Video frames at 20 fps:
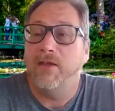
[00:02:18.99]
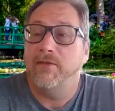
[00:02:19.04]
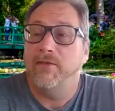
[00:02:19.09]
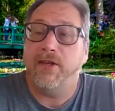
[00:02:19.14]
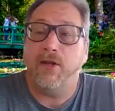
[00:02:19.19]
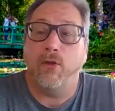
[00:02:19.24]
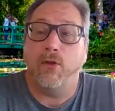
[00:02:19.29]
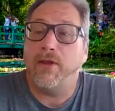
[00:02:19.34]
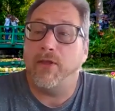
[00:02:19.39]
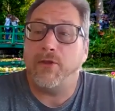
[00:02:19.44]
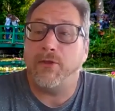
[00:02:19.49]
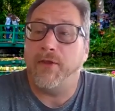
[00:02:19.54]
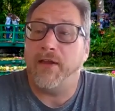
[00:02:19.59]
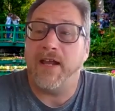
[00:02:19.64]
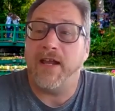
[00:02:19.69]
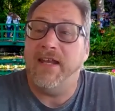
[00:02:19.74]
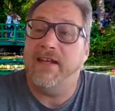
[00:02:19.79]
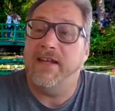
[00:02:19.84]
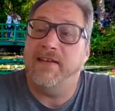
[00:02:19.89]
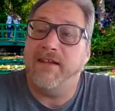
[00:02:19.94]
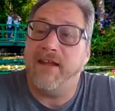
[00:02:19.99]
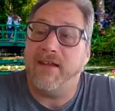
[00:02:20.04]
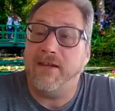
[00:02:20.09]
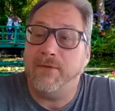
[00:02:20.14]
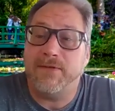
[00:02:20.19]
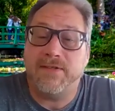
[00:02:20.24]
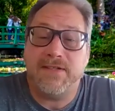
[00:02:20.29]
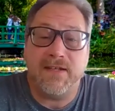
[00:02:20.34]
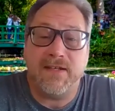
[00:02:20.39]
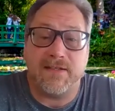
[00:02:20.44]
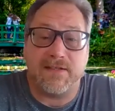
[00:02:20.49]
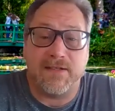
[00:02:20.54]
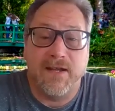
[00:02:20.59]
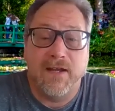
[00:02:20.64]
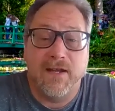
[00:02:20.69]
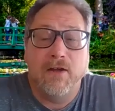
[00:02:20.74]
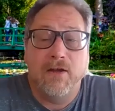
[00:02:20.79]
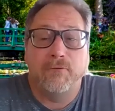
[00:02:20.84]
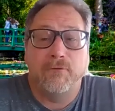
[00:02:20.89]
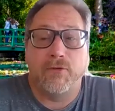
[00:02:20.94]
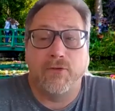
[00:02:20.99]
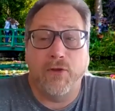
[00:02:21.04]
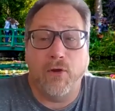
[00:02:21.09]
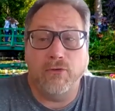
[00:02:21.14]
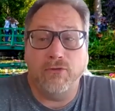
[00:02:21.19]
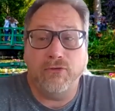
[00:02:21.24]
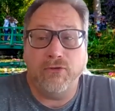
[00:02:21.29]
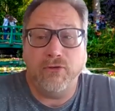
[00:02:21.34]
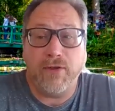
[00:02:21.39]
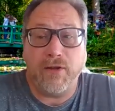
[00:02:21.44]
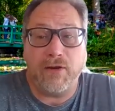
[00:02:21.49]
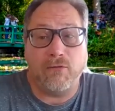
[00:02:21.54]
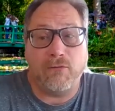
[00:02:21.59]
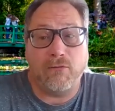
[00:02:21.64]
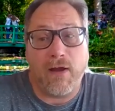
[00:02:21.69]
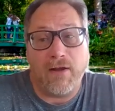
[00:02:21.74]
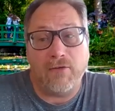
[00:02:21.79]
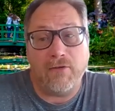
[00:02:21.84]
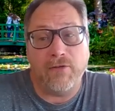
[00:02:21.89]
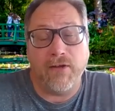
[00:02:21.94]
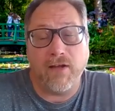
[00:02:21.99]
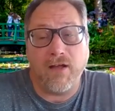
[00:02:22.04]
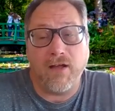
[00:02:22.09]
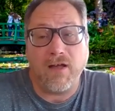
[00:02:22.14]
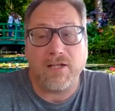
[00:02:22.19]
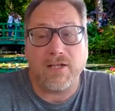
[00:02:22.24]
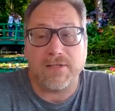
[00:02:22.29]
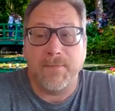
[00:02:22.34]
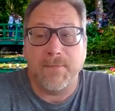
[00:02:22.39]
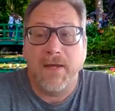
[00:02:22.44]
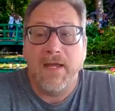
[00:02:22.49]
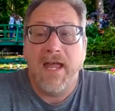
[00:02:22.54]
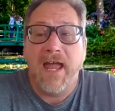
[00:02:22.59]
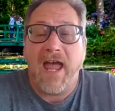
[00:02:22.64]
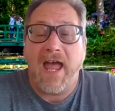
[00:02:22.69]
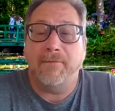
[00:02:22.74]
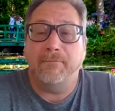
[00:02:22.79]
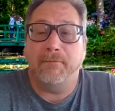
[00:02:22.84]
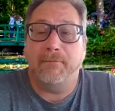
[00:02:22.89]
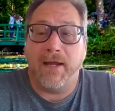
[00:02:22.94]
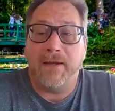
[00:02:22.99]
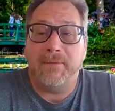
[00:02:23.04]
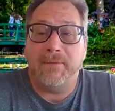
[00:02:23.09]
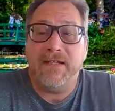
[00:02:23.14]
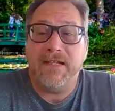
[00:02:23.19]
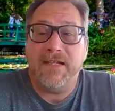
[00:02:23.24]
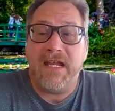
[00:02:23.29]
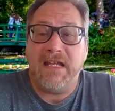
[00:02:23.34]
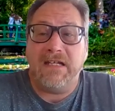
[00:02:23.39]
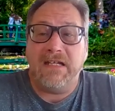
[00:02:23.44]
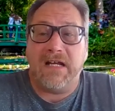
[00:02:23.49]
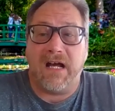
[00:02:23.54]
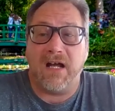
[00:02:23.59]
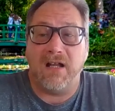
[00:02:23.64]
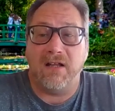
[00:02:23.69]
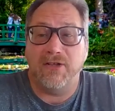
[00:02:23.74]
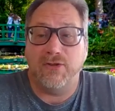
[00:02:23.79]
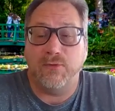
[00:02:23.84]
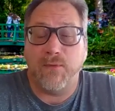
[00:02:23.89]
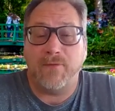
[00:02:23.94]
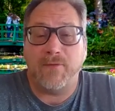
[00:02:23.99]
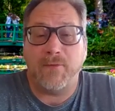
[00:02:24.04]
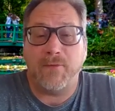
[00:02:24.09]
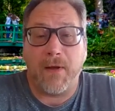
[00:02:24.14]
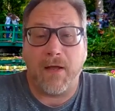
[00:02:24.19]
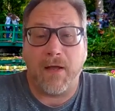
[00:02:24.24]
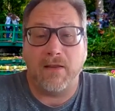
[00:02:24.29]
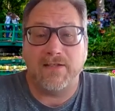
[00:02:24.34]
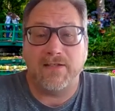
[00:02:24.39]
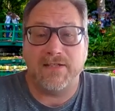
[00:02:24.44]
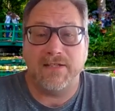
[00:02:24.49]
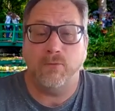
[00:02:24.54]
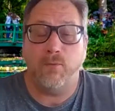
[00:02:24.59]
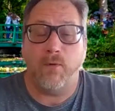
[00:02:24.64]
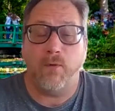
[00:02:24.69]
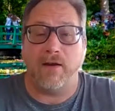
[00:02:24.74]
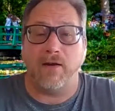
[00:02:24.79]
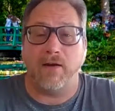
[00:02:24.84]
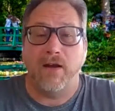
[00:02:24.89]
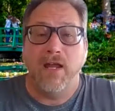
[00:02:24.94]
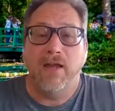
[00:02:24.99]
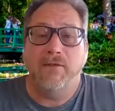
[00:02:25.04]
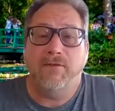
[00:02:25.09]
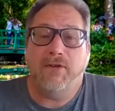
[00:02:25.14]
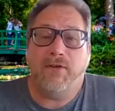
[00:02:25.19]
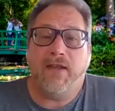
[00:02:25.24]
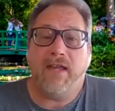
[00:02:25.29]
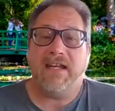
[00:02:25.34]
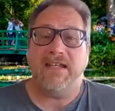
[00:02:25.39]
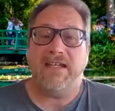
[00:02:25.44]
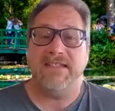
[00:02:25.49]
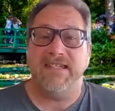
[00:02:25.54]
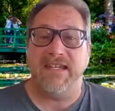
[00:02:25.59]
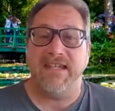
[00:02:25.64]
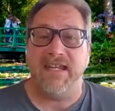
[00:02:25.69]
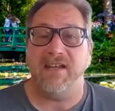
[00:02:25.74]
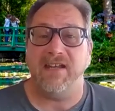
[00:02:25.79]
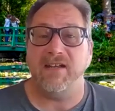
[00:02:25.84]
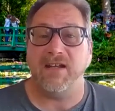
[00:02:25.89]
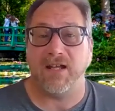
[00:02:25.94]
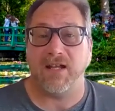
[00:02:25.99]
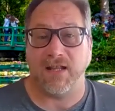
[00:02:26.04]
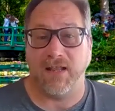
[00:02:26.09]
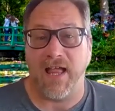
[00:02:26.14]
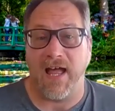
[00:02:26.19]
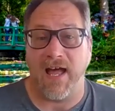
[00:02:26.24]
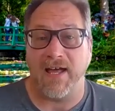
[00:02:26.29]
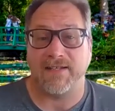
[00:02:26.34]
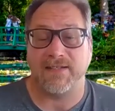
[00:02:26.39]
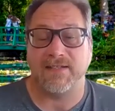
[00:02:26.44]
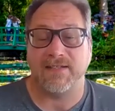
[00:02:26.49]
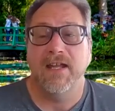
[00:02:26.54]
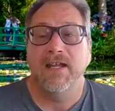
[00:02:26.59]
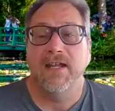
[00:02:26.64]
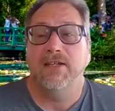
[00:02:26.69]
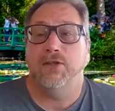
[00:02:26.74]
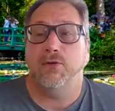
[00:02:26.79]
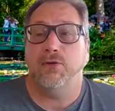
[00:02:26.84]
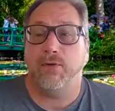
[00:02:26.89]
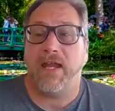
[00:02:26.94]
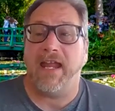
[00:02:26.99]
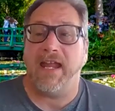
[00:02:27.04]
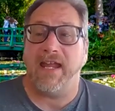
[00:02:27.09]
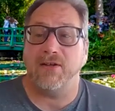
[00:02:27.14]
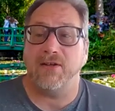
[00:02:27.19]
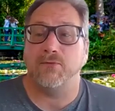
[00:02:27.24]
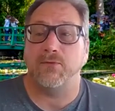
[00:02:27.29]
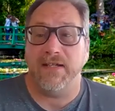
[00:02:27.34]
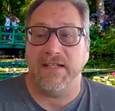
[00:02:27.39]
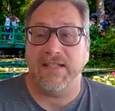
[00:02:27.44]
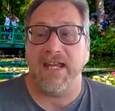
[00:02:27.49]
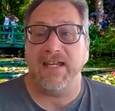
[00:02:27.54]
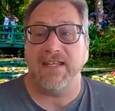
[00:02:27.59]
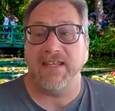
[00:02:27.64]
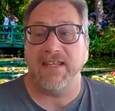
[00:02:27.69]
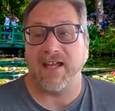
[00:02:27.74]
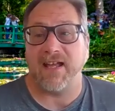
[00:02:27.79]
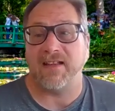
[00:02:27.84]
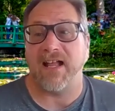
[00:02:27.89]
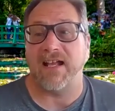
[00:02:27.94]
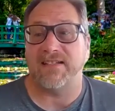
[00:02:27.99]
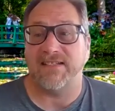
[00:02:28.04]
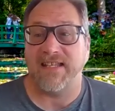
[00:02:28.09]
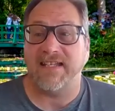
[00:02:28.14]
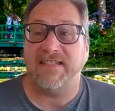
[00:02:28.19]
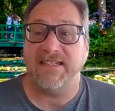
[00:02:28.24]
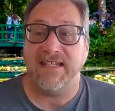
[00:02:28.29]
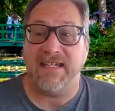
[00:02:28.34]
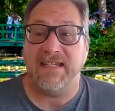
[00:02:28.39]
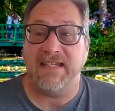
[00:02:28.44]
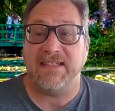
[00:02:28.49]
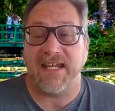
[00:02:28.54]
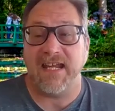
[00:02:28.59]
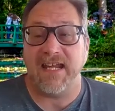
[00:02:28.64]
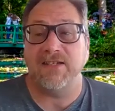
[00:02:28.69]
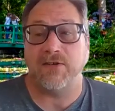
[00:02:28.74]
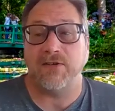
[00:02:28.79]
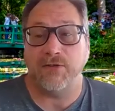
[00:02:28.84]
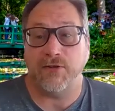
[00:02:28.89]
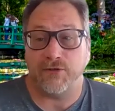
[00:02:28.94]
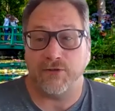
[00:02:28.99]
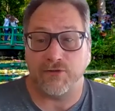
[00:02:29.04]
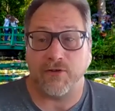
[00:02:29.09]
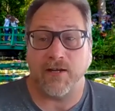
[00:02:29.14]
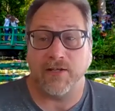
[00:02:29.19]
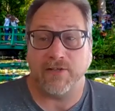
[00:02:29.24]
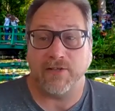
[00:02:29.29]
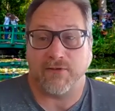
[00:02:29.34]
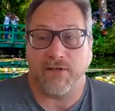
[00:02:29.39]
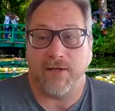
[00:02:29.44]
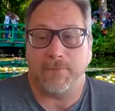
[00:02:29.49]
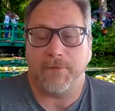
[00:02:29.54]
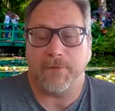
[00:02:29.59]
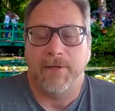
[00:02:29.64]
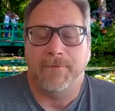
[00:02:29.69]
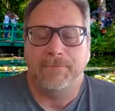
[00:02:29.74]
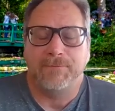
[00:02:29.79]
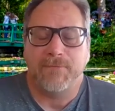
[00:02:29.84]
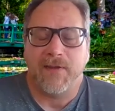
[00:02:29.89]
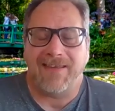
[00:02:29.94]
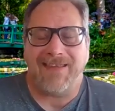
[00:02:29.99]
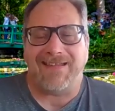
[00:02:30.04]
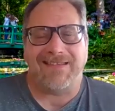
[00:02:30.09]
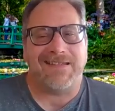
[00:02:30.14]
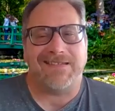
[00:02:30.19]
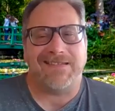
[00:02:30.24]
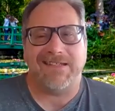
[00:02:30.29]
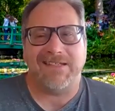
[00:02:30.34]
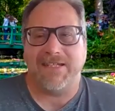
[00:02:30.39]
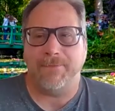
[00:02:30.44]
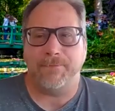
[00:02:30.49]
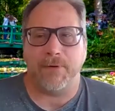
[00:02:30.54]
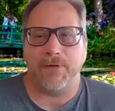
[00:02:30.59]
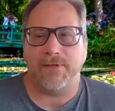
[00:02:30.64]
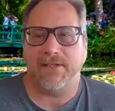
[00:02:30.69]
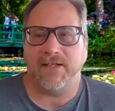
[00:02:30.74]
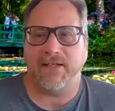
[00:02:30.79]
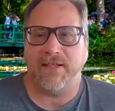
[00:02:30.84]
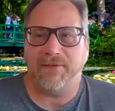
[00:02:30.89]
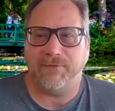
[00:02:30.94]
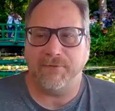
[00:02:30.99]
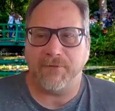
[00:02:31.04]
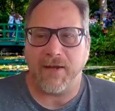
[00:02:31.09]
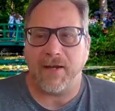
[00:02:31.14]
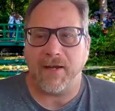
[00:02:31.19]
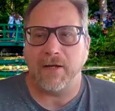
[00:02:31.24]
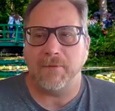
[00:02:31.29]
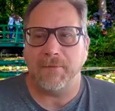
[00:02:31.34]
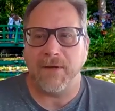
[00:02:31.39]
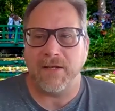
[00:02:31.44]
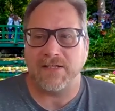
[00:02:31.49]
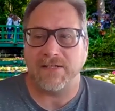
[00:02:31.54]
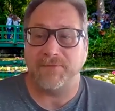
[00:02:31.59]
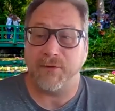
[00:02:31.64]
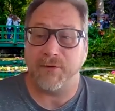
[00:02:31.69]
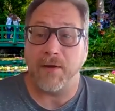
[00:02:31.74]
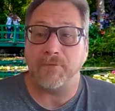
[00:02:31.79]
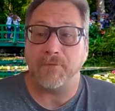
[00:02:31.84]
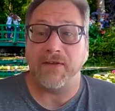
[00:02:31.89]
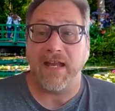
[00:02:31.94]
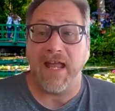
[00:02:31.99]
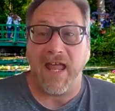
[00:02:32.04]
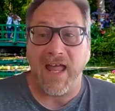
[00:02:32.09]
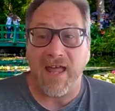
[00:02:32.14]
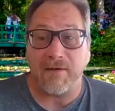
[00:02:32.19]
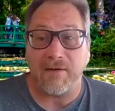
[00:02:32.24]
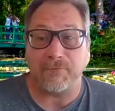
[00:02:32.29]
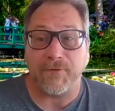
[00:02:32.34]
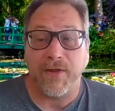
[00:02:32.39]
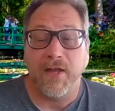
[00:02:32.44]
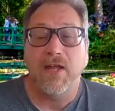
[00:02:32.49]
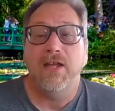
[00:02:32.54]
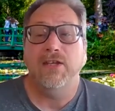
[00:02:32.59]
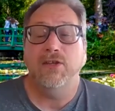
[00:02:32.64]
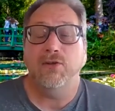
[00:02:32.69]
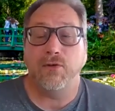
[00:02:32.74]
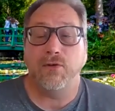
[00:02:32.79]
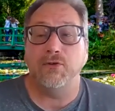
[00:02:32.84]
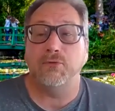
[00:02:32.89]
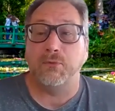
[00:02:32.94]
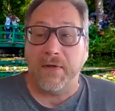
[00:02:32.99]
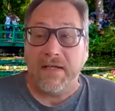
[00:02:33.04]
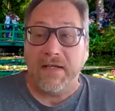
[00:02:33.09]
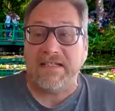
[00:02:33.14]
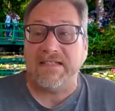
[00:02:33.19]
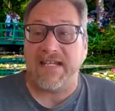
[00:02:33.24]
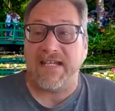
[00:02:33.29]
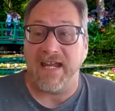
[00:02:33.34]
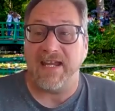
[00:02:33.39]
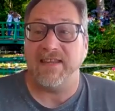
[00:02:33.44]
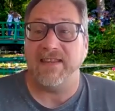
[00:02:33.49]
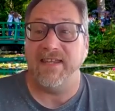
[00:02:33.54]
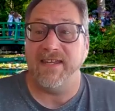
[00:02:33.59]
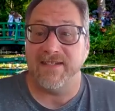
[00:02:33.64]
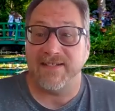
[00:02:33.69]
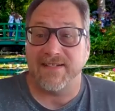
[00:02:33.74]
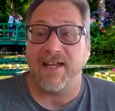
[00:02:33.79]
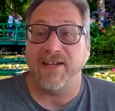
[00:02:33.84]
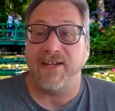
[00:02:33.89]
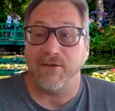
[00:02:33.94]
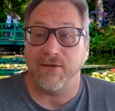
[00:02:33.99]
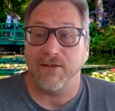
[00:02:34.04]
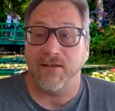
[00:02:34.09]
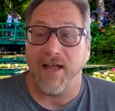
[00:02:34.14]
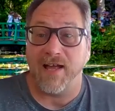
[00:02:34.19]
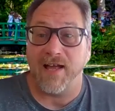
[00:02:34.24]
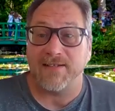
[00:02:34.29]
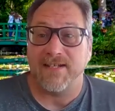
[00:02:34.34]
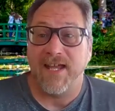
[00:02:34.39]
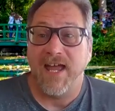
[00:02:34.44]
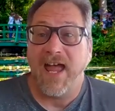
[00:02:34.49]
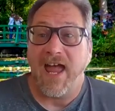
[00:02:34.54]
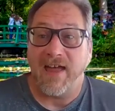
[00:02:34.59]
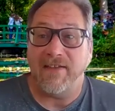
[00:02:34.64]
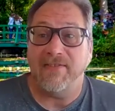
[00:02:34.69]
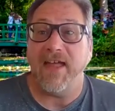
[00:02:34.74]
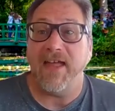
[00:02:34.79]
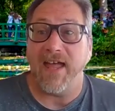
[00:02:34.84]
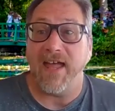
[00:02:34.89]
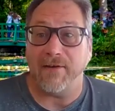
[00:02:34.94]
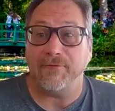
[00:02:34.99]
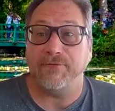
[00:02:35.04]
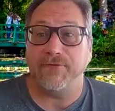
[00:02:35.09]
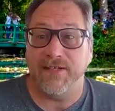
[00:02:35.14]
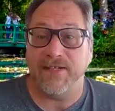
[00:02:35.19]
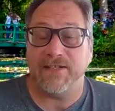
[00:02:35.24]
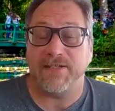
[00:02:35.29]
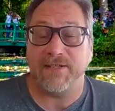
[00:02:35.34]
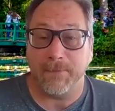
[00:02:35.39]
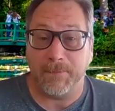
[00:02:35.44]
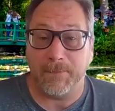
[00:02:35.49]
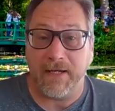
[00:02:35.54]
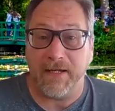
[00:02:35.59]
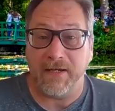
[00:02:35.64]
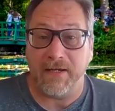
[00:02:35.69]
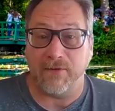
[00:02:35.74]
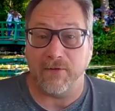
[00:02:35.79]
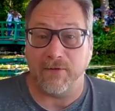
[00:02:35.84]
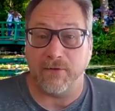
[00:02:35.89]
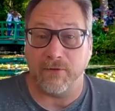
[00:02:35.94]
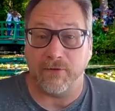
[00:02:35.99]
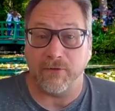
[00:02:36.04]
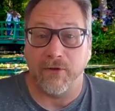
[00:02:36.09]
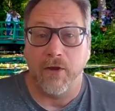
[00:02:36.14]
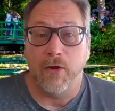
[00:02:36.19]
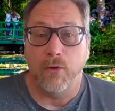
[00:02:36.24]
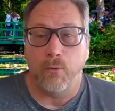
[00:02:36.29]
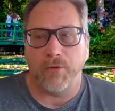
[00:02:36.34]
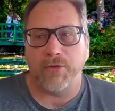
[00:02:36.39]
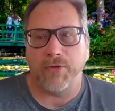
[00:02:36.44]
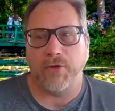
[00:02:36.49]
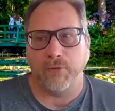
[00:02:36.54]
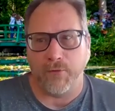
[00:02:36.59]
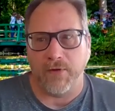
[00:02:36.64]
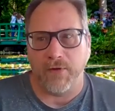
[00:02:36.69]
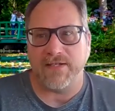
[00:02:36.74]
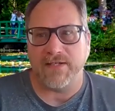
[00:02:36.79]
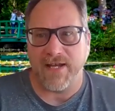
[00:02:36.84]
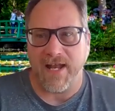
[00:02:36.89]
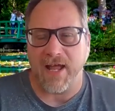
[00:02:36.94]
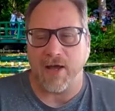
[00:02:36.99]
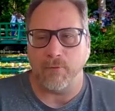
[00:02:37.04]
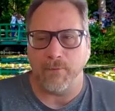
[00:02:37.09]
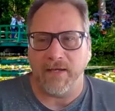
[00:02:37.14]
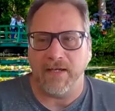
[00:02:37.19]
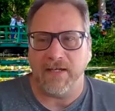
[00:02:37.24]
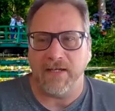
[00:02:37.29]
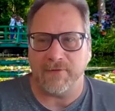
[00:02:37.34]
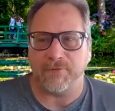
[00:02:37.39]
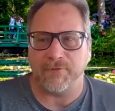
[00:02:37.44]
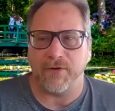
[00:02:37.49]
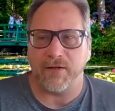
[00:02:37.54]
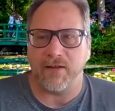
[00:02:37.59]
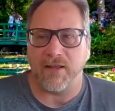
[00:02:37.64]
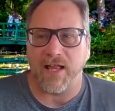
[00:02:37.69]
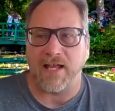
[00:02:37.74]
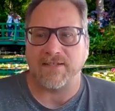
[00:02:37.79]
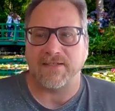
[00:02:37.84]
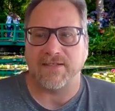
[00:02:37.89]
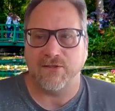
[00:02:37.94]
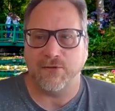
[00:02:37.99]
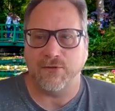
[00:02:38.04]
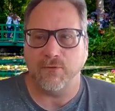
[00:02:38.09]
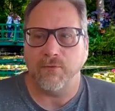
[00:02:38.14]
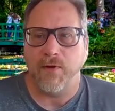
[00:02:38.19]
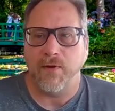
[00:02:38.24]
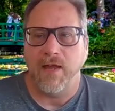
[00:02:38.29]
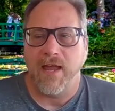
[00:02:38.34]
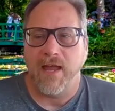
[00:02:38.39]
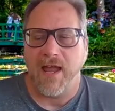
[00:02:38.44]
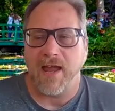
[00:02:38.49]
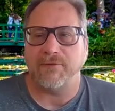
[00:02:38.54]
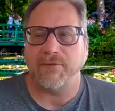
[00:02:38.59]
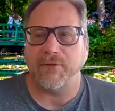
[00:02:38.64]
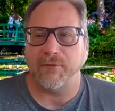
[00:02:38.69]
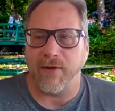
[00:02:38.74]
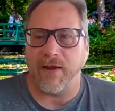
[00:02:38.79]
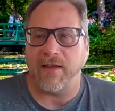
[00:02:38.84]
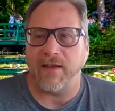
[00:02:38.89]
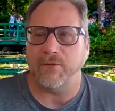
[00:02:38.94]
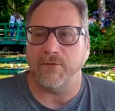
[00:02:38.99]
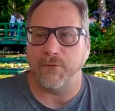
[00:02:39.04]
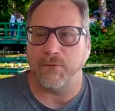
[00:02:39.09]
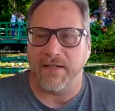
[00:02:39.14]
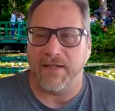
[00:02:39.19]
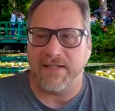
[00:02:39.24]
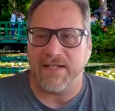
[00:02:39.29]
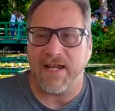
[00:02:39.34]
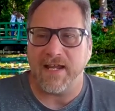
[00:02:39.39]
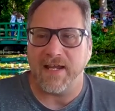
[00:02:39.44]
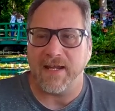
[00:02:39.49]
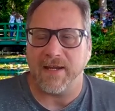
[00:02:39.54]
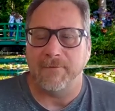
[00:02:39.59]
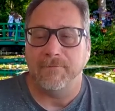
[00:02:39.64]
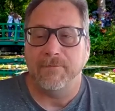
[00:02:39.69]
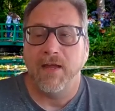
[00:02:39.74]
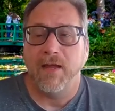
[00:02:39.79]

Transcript: The only other thing I need to tell you is this. For those of you that are right on the cusp, at Miami-Dade College, we have a policy where if you get a D in a class, you can't retake that class. That D stays on your transcript. And that doesn't seem particularly fair because if you have an F, you can retake the entire class and the F disappears within reason how many different classes you have to fail and retake.